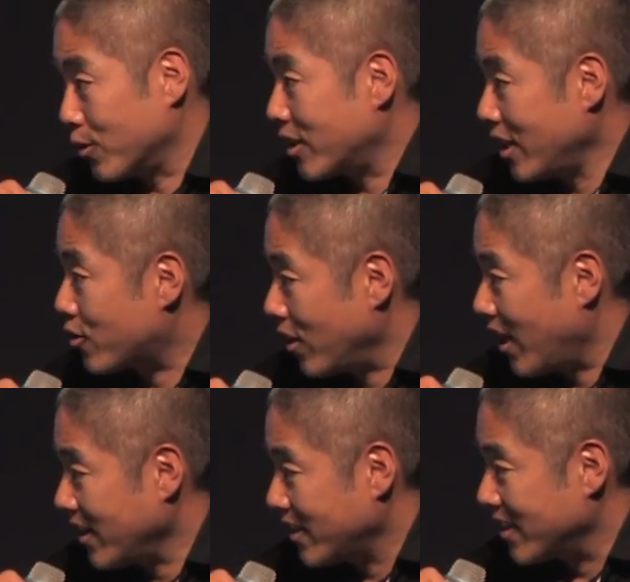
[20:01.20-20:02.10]
was
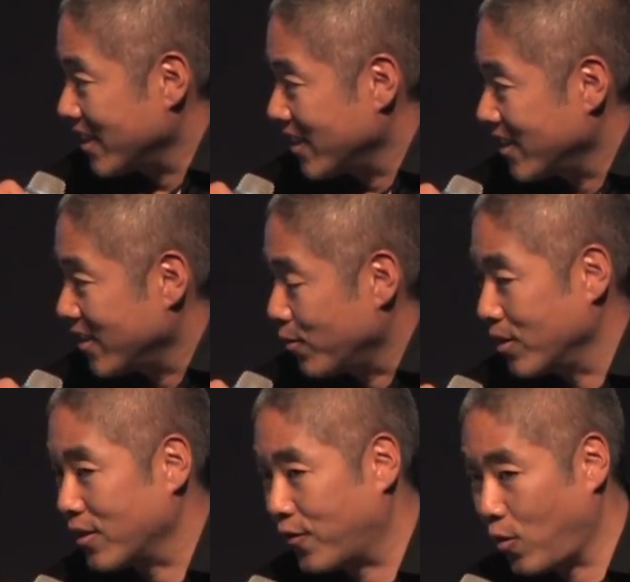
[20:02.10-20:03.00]
centralized,
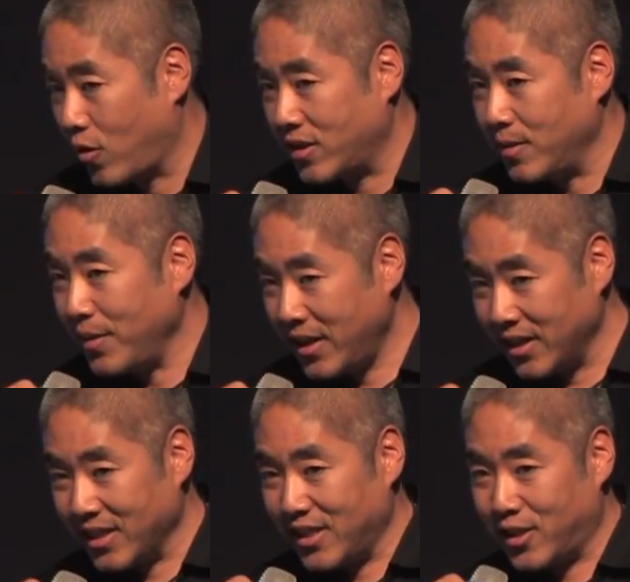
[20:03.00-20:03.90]
was of course
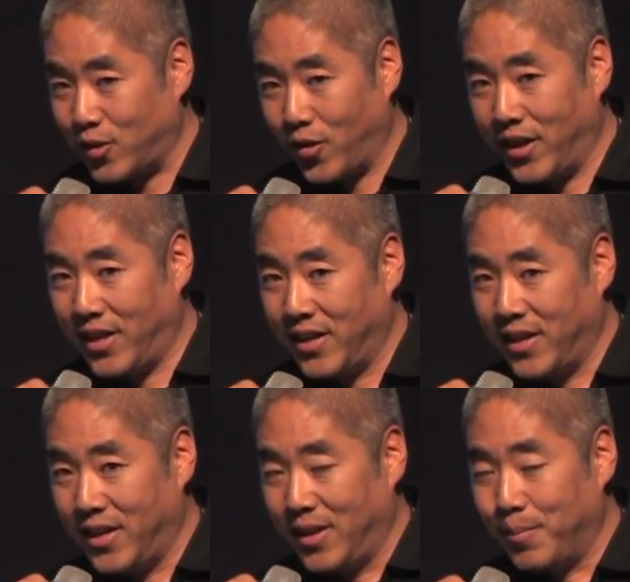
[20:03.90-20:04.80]
immediately destroyed.
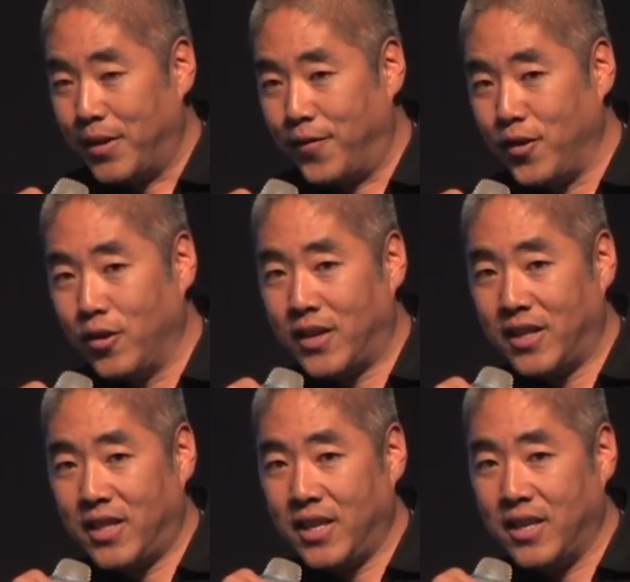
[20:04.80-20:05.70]
But if you look
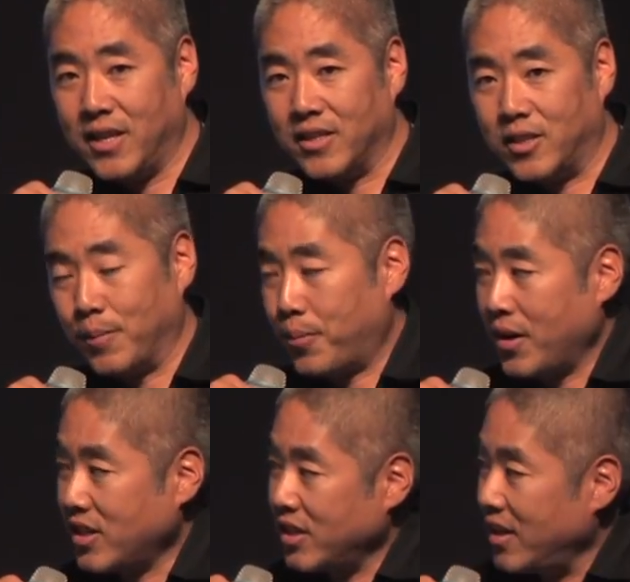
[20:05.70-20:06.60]
at the
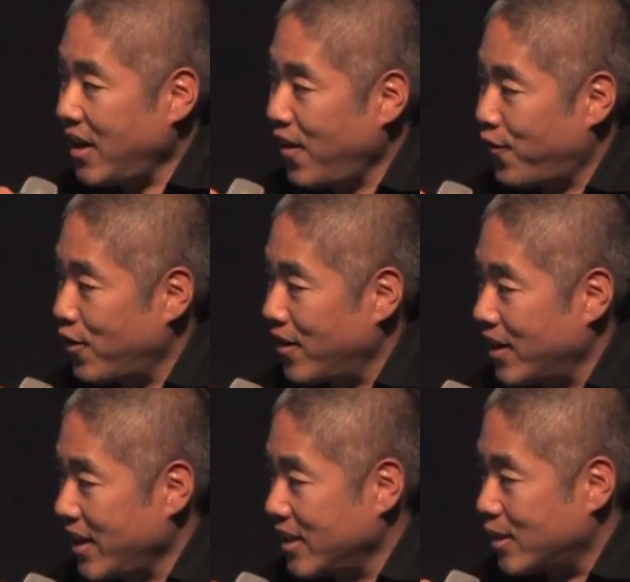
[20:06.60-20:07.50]
suppression effort
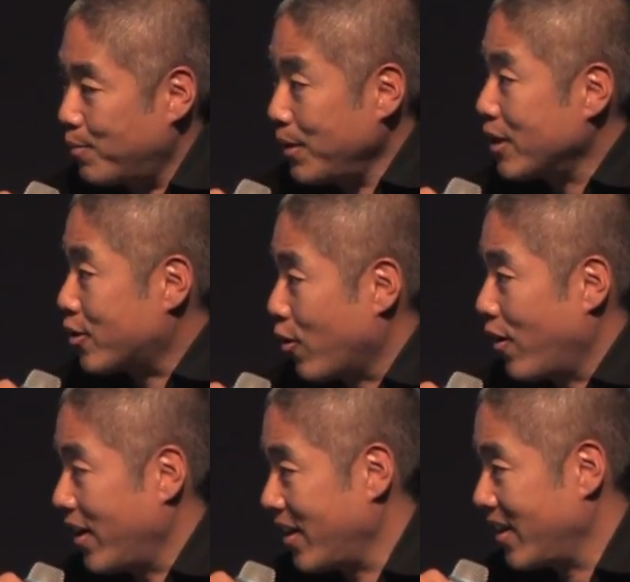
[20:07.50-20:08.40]
against
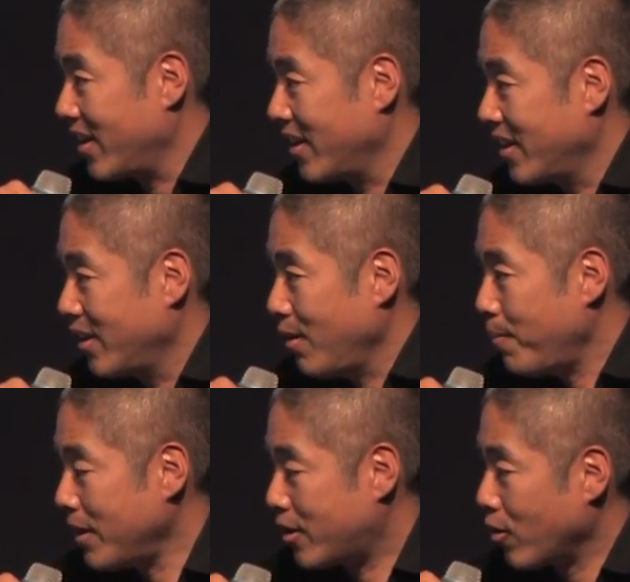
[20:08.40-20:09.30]
BitTorrent,
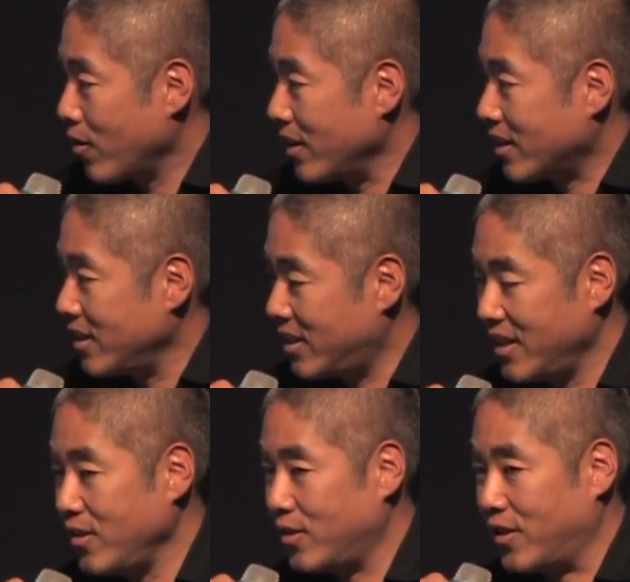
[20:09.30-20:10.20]
BitTorrent
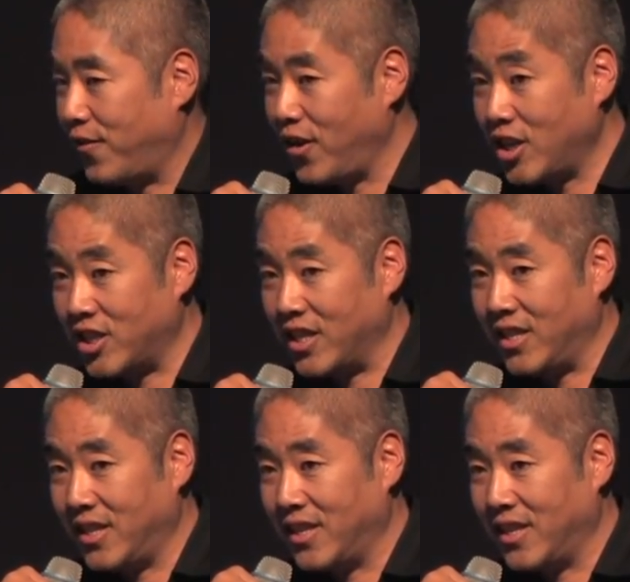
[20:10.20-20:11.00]
continues to function,